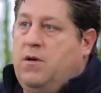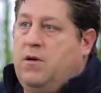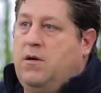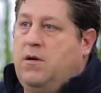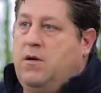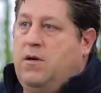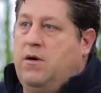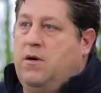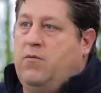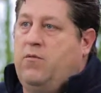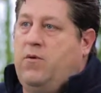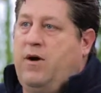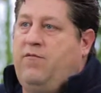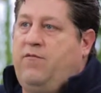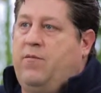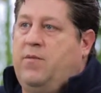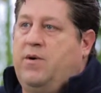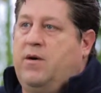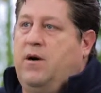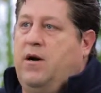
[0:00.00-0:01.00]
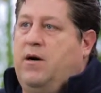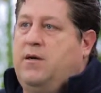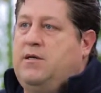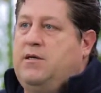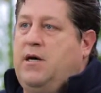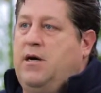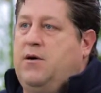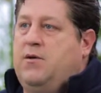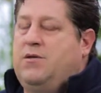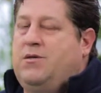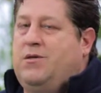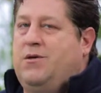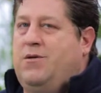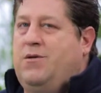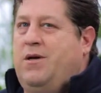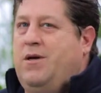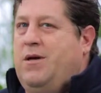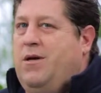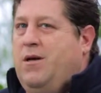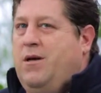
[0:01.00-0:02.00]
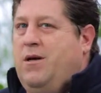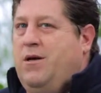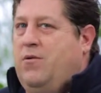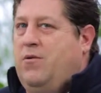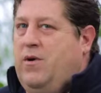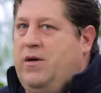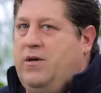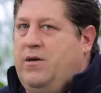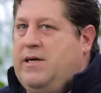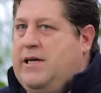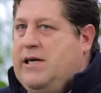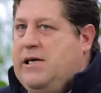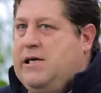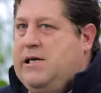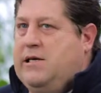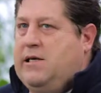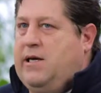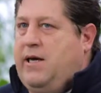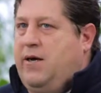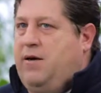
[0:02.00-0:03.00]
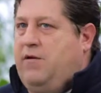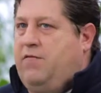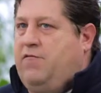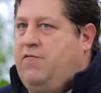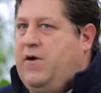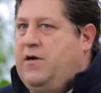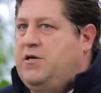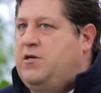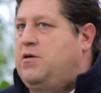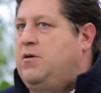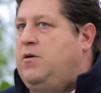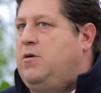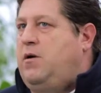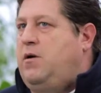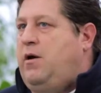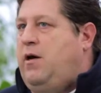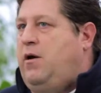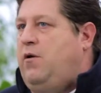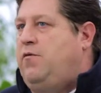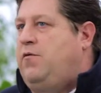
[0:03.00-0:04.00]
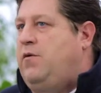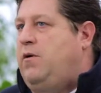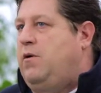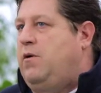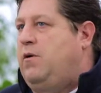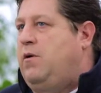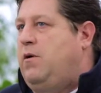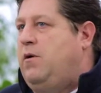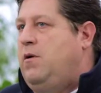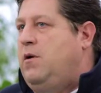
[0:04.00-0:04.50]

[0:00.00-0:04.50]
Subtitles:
right from your garden tower. So you really can't get a fresher, healthier